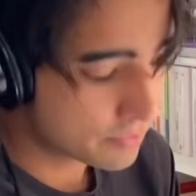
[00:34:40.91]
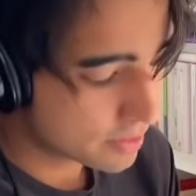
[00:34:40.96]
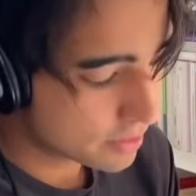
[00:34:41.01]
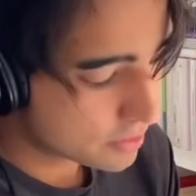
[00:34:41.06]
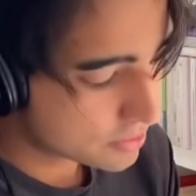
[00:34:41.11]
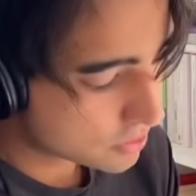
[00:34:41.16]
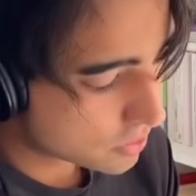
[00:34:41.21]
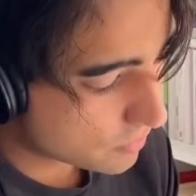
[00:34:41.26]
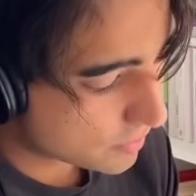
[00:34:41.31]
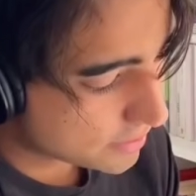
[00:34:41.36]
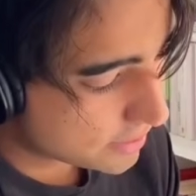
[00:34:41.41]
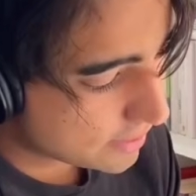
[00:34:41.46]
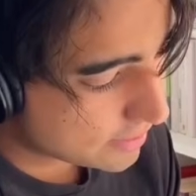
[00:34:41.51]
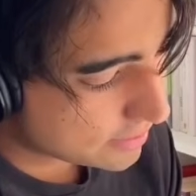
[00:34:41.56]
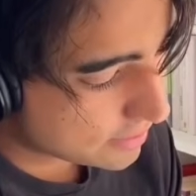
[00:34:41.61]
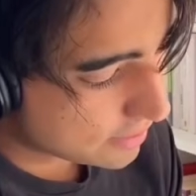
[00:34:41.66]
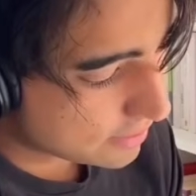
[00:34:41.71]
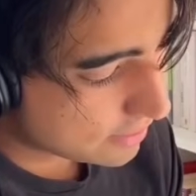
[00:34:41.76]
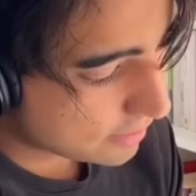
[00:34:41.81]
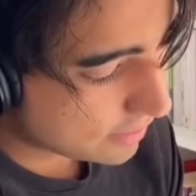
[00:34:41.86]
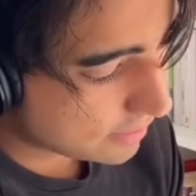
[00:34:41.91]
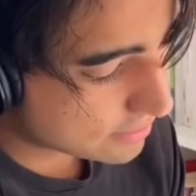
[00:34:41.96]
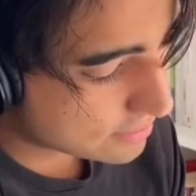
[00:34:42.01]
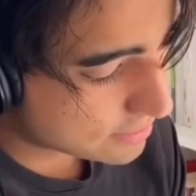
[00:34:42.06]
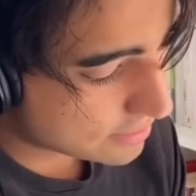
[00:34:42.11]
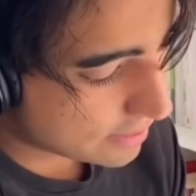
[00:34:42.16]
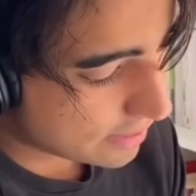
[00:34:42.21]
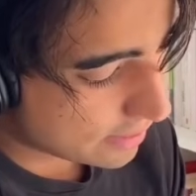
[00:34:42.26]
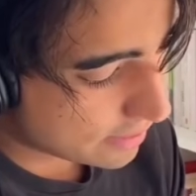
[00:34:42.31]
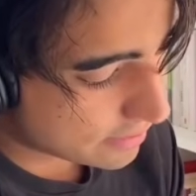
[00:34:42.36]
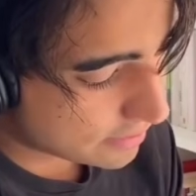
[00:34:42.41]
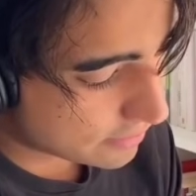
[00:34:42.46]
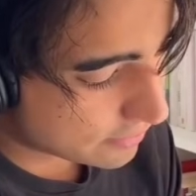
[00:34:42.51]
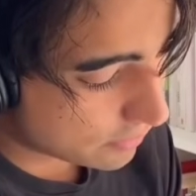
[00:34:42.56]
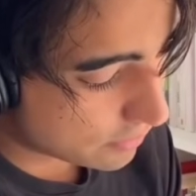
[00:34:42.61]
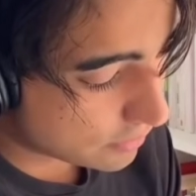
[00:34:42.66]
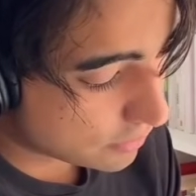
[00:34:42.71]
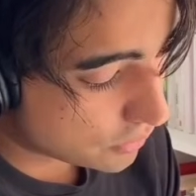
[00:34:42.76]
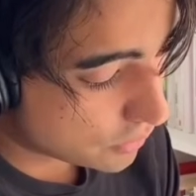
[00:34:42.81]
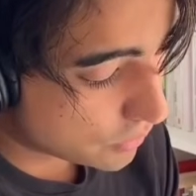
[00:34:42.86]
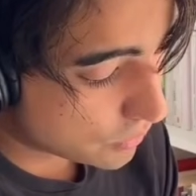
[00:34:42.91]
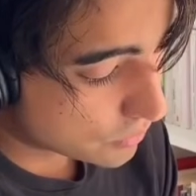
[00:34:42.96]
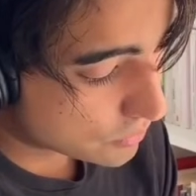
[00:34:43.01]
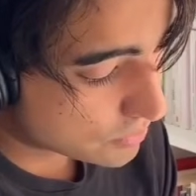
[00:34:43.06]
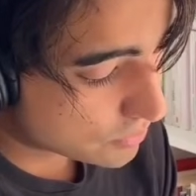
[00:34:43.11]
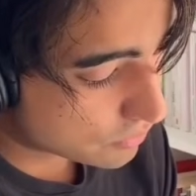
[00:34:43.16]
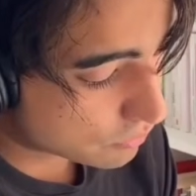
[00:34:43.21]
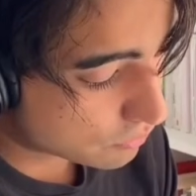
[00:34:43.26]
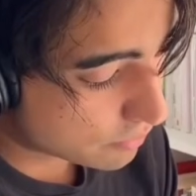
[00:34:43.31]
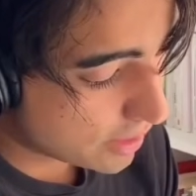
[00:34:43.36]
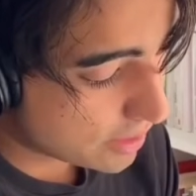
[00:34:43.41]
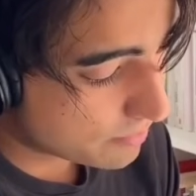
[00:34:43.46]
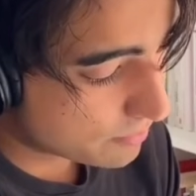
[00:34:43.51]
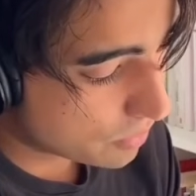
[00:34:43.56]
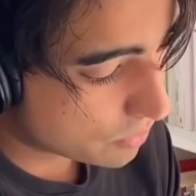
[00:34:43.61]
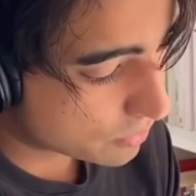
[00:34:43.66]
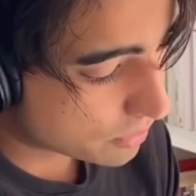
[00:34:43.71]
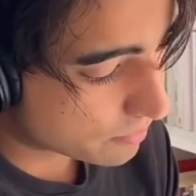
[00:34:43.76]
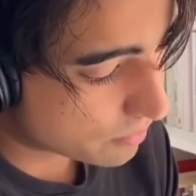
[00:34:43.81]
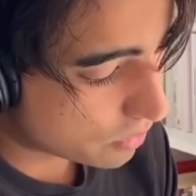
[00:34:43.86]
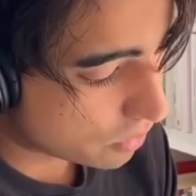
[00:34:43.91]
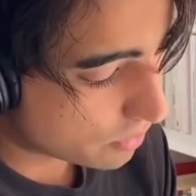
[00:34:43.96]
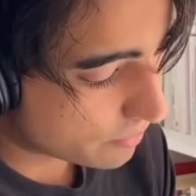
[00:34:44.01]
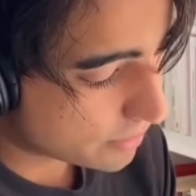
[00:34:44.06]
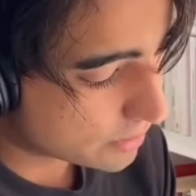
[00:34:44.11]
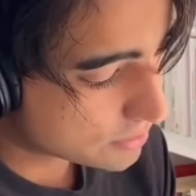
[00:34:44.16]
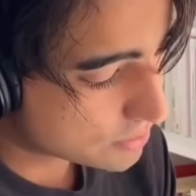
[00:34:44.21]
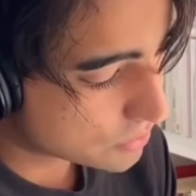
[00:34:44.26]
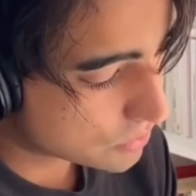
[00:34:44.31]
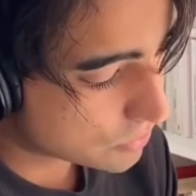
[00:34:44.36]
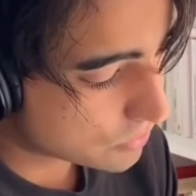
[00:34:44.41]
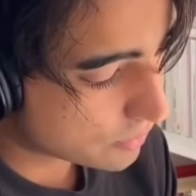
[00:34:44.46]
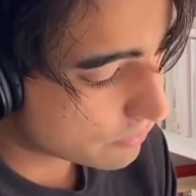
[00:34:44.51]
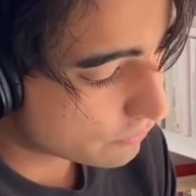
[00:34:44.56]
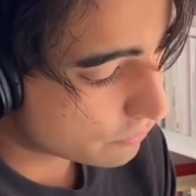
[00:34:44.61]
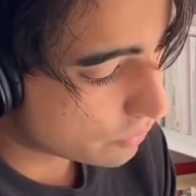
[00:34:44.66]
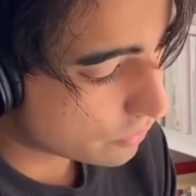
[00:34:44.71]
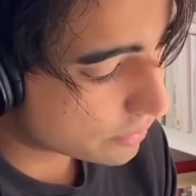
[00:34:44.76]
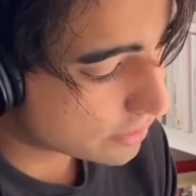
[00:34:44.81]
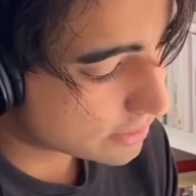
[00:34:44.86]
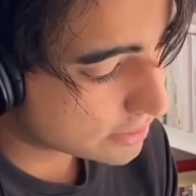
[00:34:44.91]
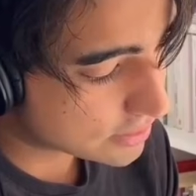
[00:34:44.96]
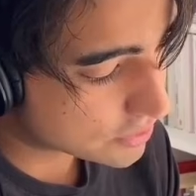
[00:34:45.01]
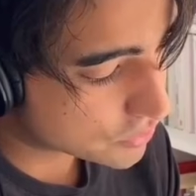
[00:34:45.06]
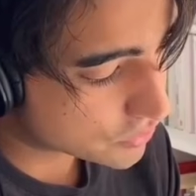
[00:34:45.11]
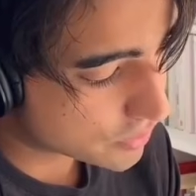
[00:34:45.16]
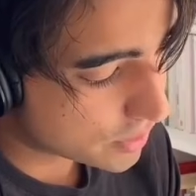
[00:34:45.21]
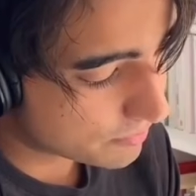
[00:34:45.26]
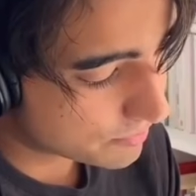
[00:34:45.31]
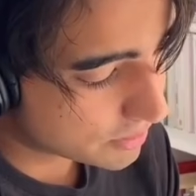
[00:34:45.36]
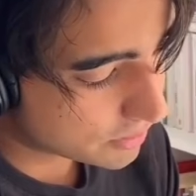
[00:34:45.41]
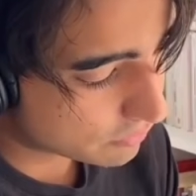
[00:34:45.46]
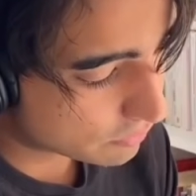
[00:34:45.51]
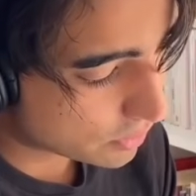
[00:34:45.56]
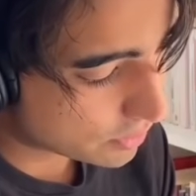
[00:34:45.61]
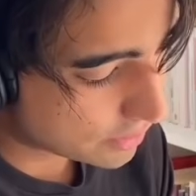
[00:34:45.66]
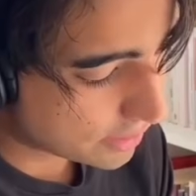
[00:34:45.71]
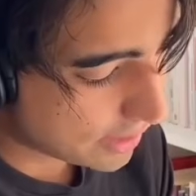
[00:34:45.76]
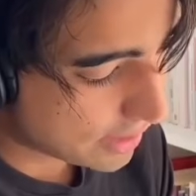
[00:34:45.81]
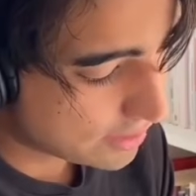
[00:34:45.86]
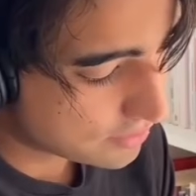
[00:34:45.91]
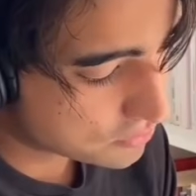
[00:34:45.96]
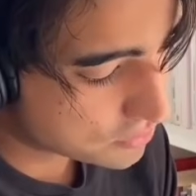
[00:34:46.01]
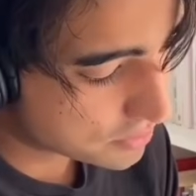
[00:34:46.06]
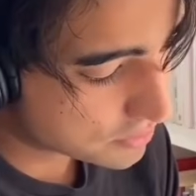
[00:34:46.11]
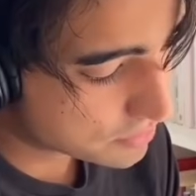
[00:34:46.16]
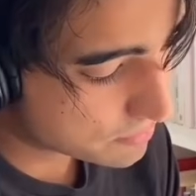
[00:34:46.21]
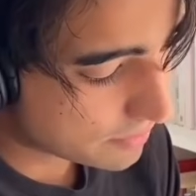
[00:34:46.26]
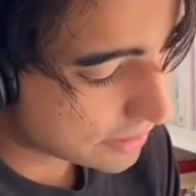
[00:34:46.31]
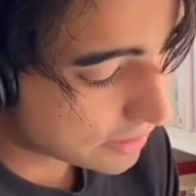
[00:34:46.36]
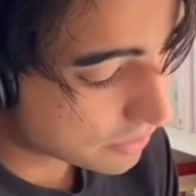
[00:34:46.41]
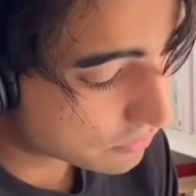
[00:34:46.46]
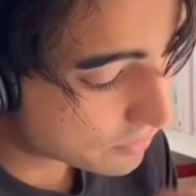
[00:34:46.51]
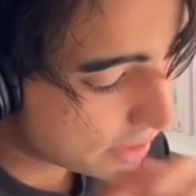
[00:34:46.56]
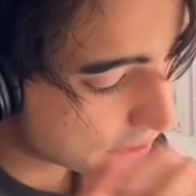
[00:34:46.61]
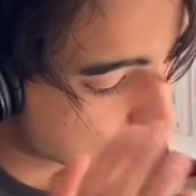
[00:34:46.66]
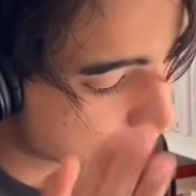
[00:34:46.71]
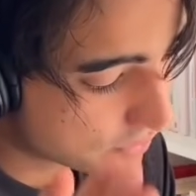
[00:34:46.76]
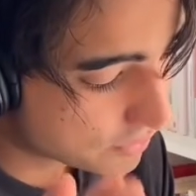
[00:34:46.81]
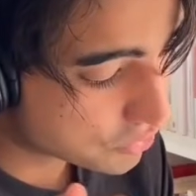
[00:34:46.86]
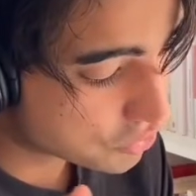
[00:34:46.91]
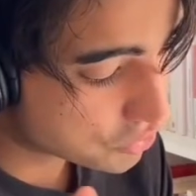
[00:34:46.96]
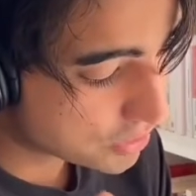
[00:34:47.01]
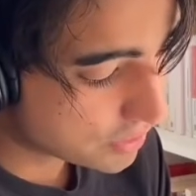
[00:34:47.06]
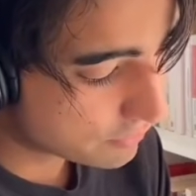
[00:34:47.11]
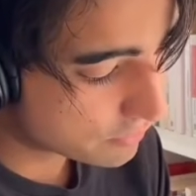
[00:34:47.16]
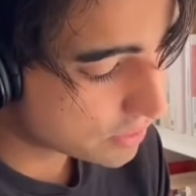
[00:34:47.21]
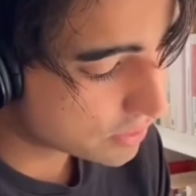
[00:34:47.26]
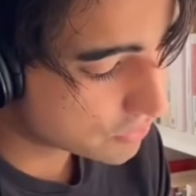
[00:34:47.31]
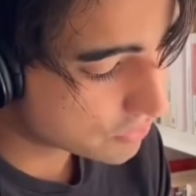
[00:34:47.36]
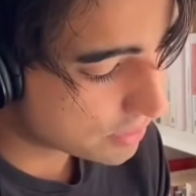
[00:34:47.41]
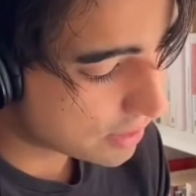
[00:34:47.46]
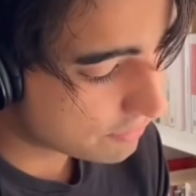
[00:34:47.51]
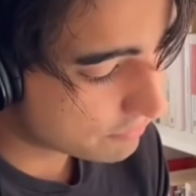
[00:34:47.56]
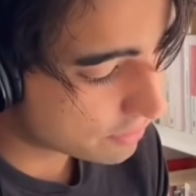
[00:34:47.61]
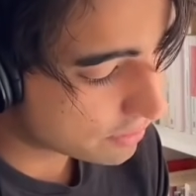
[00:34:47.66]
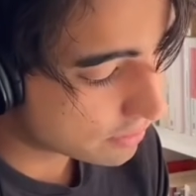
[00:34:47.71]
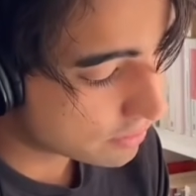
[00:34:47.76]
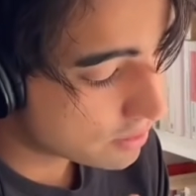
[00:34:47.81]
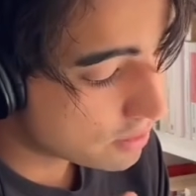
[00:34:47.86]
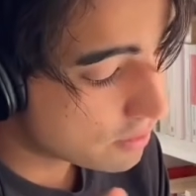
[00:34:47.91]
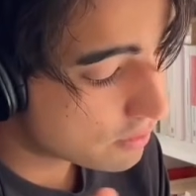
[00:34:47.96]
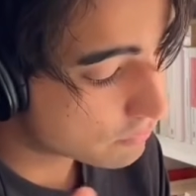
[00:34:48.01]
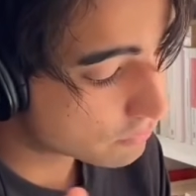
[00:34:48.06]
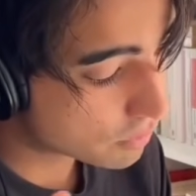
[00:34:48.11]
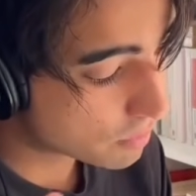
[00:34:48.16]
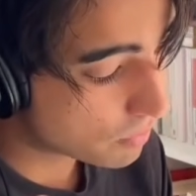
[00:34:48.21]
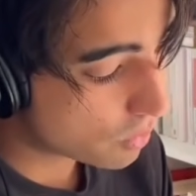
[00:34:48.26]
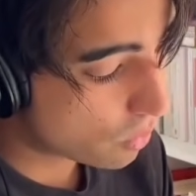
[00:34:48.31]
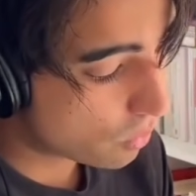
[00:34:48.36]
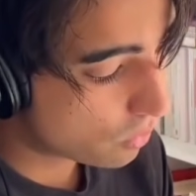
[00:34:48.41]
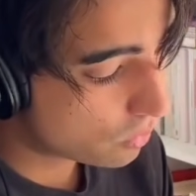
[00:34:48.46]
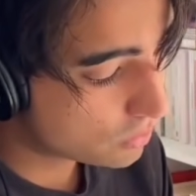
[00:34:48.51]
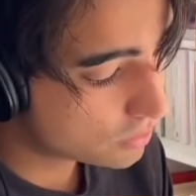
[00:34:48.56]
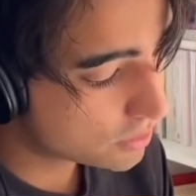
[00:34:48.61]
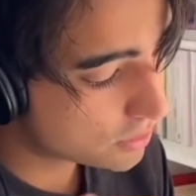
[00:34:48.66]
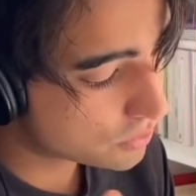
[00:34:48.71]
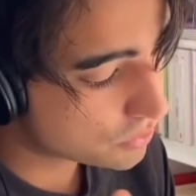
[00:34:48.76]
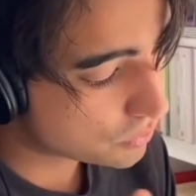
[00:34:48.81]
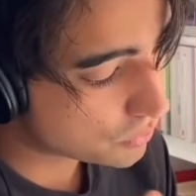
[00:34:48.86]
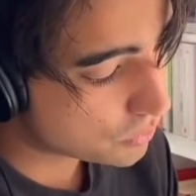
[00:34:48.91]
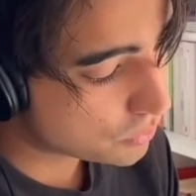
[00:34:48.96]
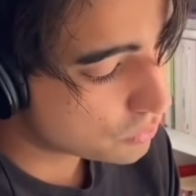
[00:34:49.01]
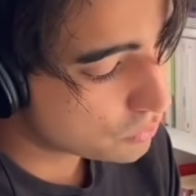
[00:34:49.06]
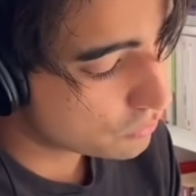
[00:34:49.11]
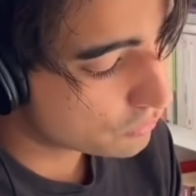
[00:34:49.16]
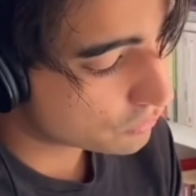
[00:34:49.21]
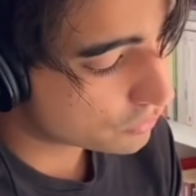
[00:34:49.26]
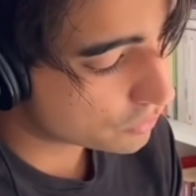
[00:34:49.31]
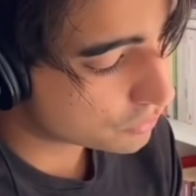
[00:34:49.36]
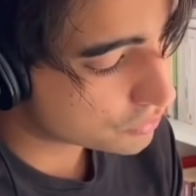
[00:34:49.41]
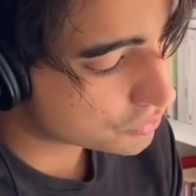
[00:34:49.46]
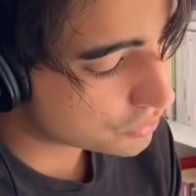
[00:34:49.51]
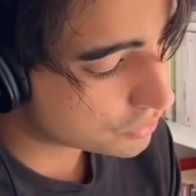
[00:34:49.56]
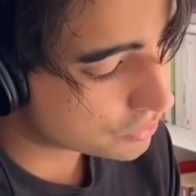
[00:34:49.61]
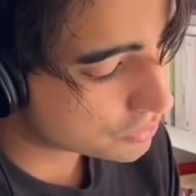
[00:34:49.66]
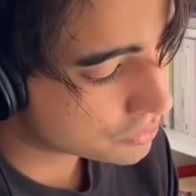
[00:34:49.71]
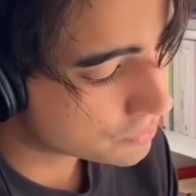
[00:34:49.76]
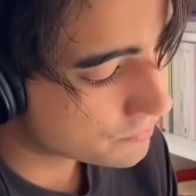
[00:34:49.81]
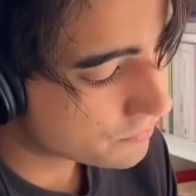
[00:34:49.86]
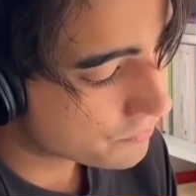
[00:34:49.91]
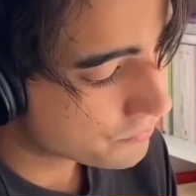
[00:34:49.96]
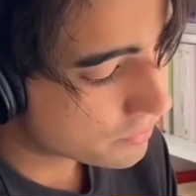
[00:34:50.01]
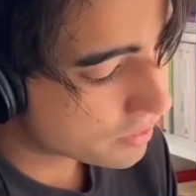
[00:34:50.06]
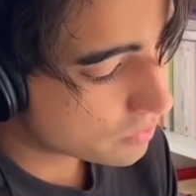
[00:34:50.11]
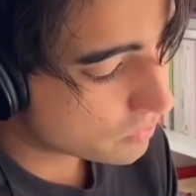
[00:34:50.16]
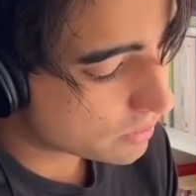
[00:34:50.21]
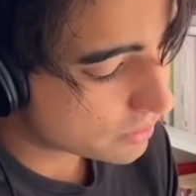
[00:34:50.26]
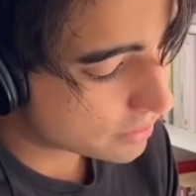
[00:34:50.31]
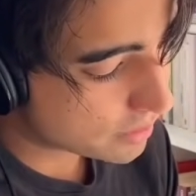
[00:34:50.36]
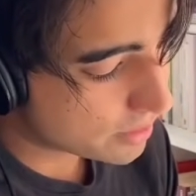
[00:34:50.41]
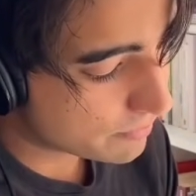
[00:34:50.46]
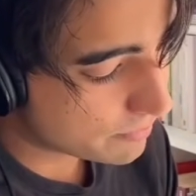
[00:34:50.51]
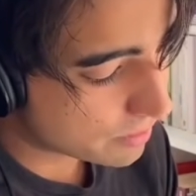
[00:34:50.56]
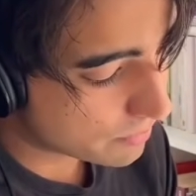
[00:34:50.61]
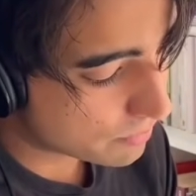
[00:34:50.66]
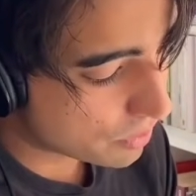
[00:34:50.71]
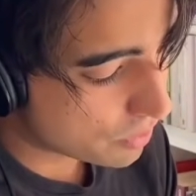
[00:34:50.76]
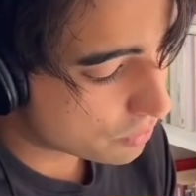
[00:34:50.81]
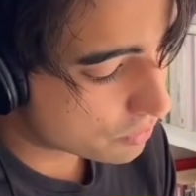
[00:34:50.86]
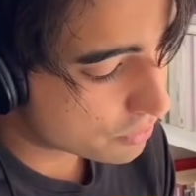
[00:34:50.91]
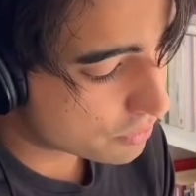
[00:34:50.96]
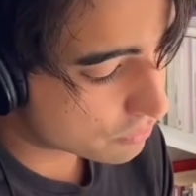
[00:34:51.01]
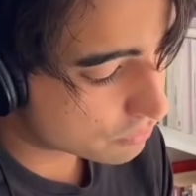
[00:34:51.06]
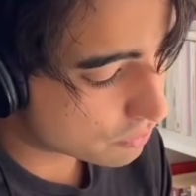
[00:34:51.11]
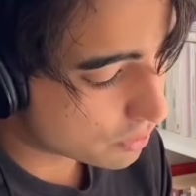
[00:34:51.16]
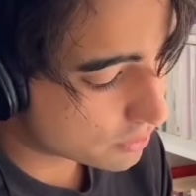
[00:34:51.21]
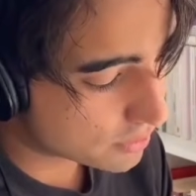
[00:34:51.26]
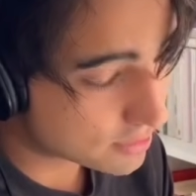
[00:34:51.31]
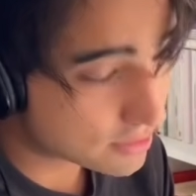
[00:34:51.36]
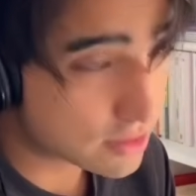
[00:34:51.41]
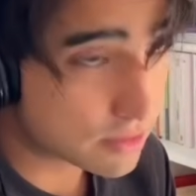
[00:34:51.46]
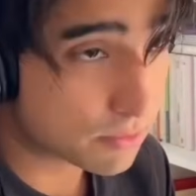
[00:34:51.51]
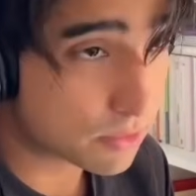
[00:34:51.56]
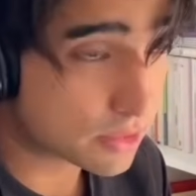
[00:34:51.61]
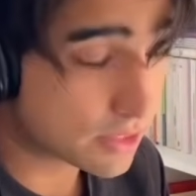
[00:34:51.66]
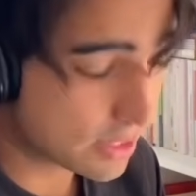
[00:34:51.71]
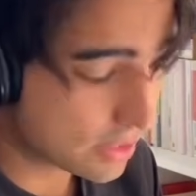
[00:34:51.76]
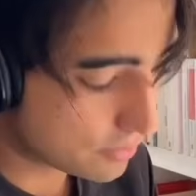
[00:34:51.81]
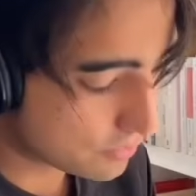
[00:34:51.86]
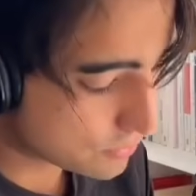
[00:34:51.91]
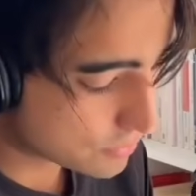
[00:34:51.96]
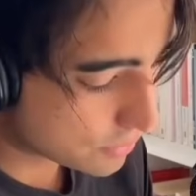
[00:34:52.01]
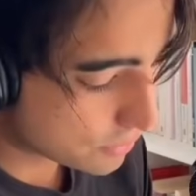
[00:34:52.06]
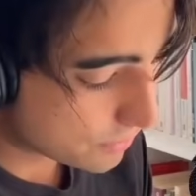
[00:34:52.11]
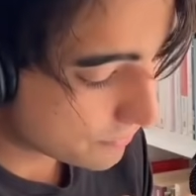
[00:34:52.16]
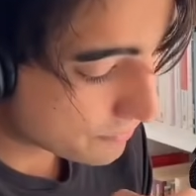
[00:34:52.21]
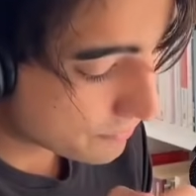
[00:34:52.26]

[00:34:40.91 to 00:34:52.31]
So what they did is they use rainbow deployments to avoid disrupting running agents by gradually shifting traffic from old to new versions while keeping both running simultaneously.